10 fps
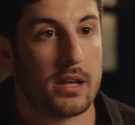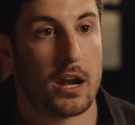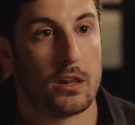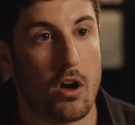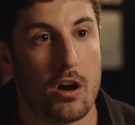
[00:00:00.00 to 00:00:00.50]

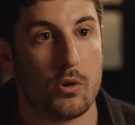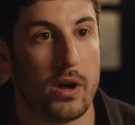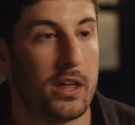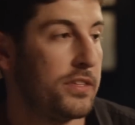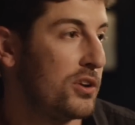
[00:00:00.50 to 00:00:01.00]
got along
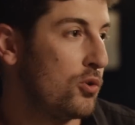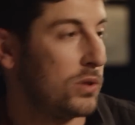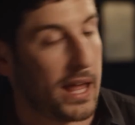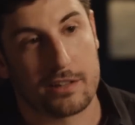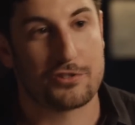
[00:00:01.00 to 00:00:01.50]
with and who
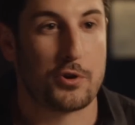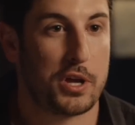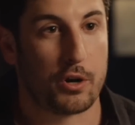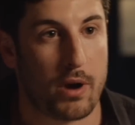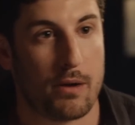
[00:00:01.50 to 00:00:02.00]
liked
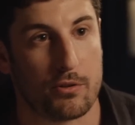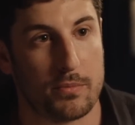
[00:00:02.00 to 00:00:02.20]
joking around